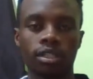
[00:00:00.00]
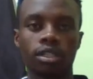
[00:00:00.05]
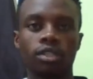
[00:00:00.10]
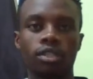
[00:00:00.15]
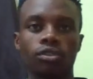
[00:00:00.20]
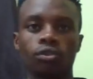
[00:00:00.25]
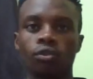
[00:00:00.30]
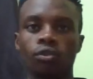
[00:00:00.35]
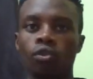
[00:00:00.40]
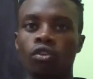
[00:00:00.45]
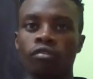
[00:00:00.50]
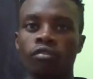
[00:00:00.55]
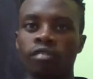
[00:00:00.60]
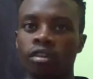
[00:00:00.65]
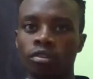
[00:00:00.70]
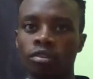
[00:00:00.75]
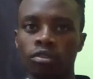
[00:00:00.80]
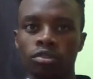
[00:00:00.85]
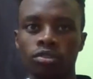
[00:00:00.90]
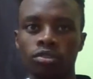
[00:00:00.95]
So
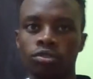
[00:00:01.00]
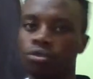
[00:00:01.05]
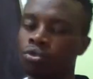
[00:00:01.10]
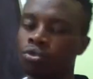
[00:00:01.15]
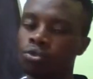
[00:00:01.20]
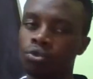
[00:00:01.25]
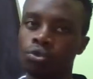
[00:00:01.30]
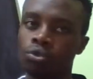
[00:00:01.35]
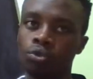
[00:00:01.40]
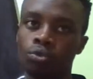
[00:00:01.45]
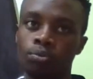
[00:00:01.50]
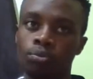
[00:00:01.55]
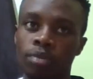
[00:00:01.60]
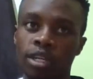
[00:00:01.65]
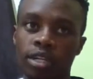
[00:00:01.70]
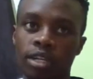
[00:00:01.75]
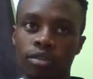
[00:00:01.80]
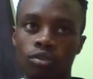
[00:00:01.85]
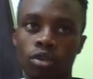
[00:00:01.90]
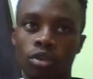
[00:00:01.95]
overall, you
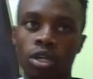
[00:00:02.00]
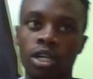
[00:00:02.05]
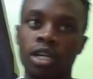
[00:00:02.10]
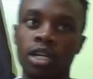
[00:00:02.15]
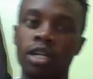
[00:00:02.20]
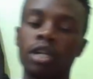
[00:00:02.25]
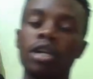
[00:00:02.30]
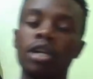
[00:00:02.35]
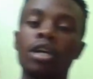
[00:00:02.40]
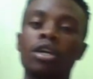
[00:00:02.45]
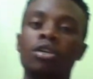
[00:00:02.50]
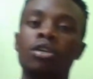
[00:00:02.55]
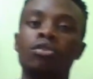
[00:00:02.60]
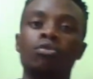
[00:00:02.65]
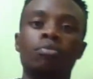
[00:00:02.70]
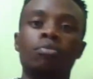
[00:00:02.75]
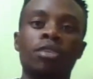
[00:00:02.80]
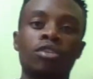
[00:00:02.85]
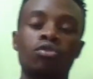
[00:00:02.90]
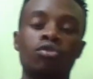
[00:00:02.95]
make
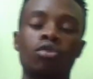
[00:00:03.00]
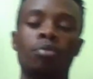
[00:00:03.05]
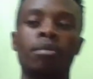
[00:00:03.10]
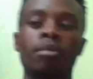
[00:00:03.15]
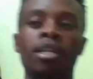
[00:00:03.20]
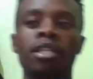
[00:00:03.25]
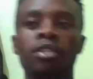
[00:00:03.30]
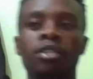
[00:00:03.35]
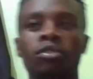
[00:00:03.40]
your money.